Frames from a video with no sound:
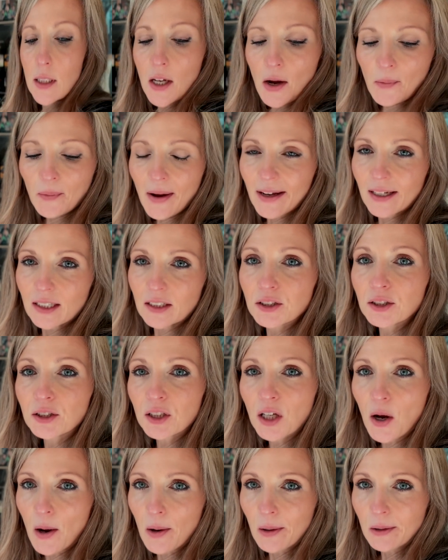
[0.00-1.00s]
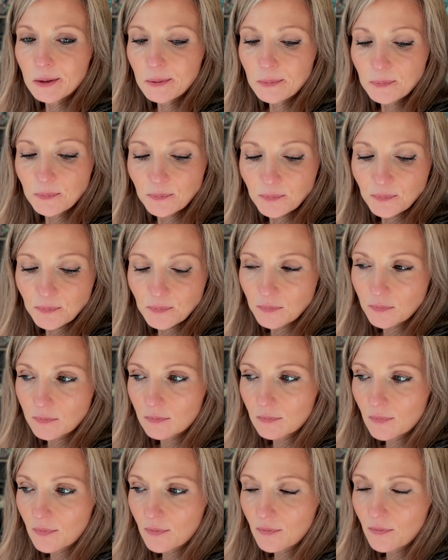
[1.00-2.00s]
Okay, so
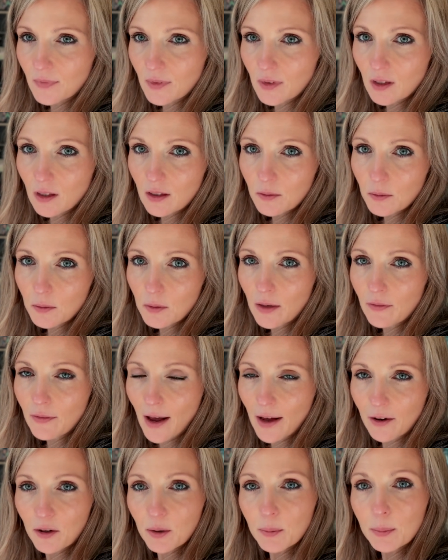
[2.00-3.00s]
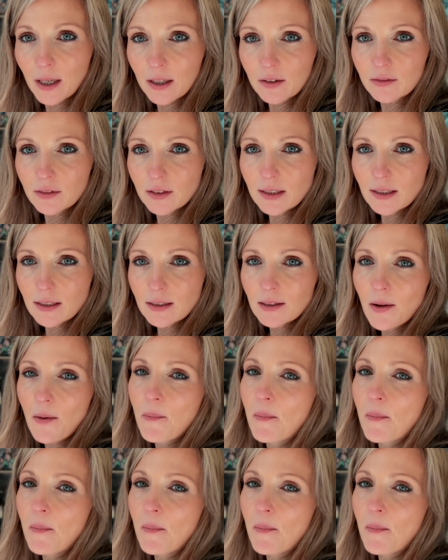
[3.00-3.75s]
I've had our breakfast.